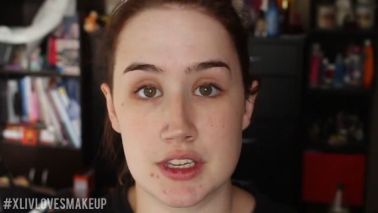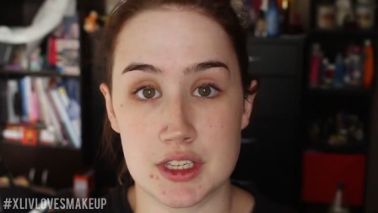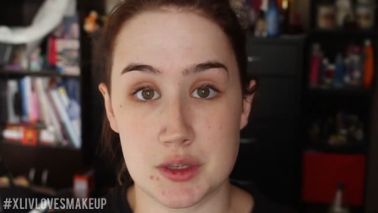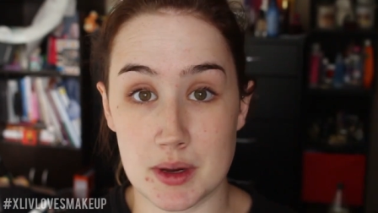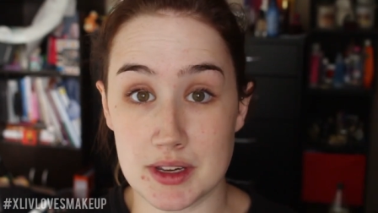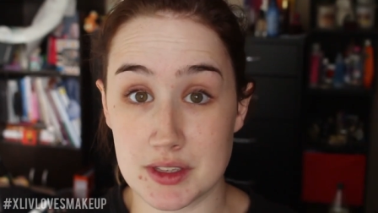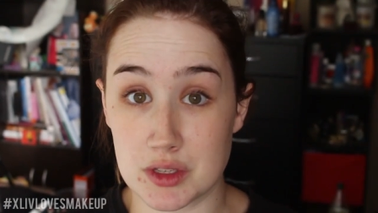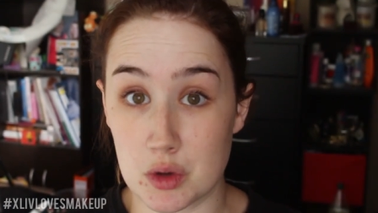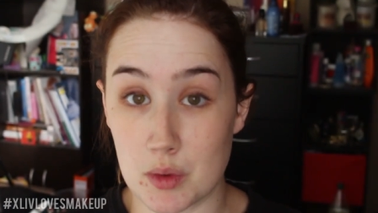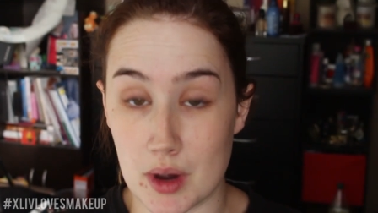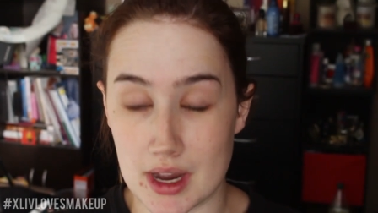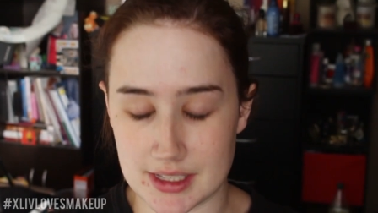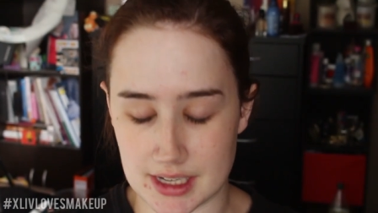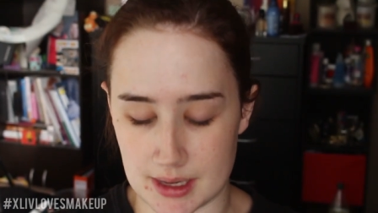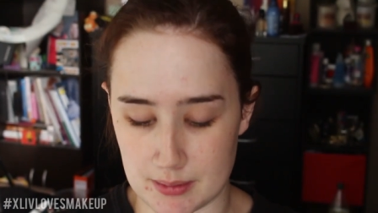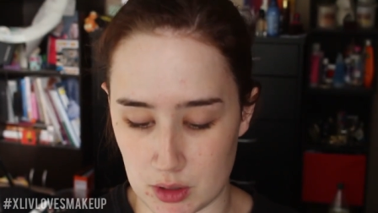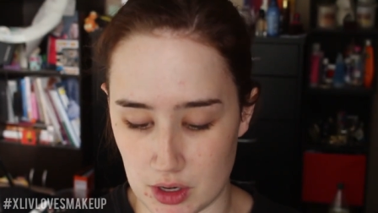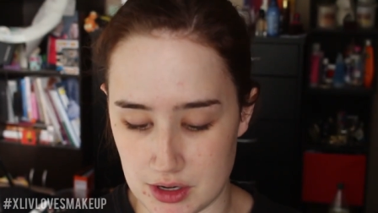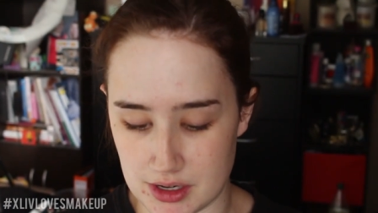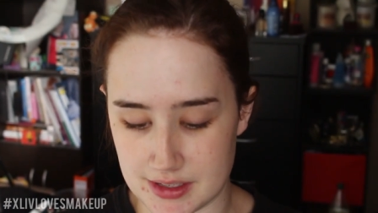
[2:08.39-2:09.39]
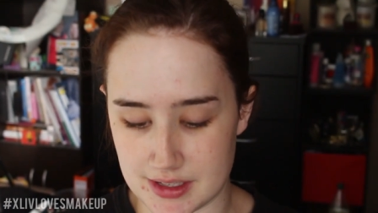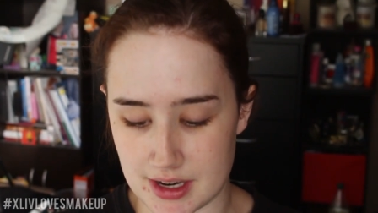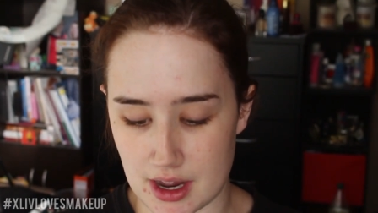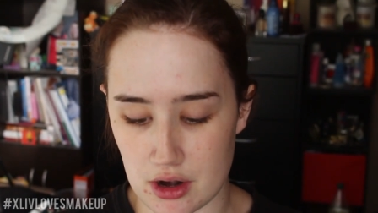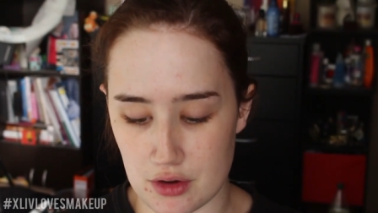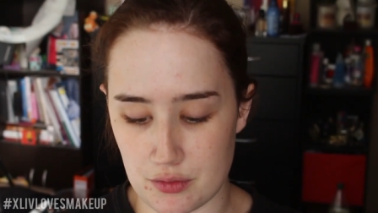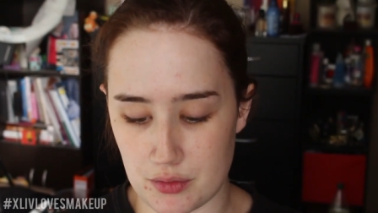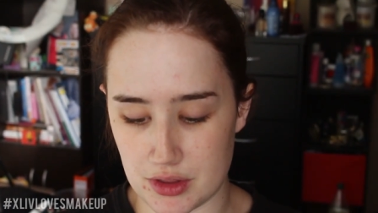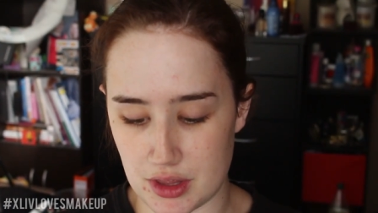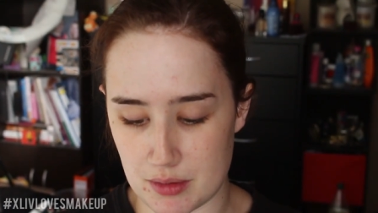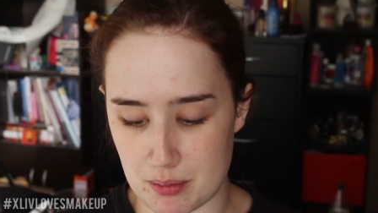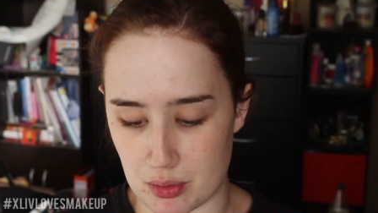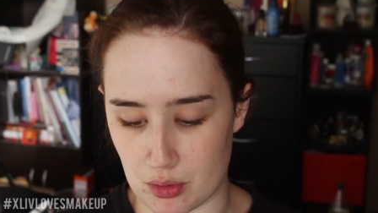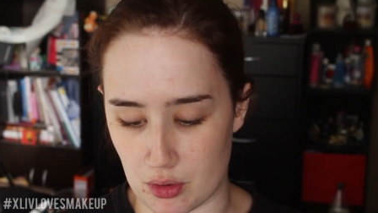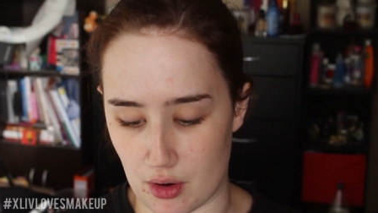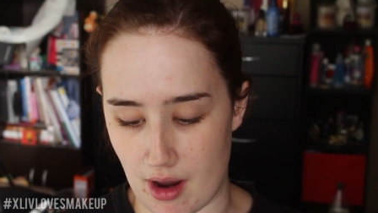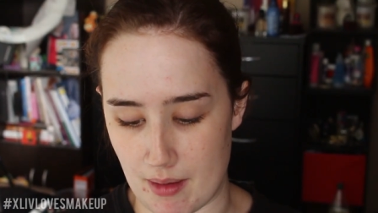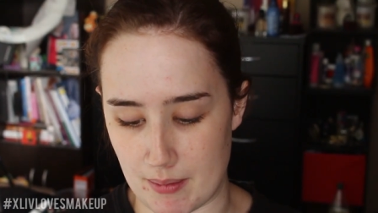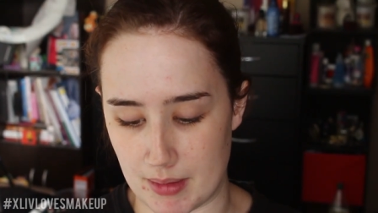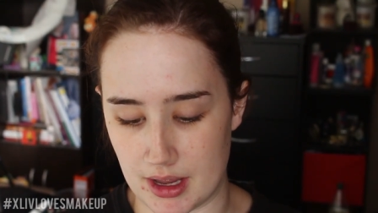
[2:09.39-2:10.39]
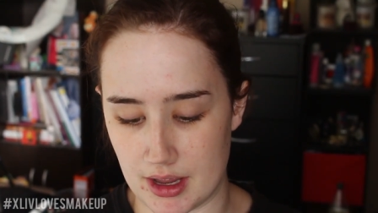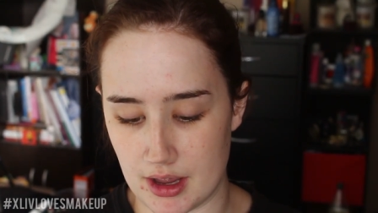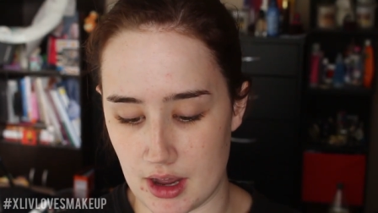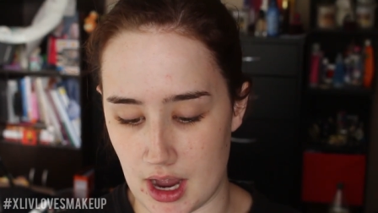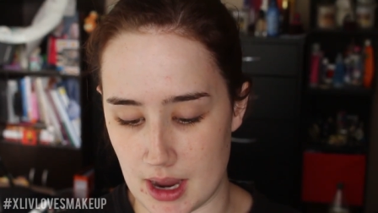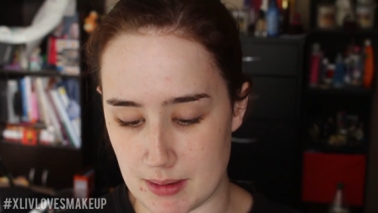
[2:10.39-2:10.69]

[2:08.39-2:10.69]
So as always I'm going to start off with a primer.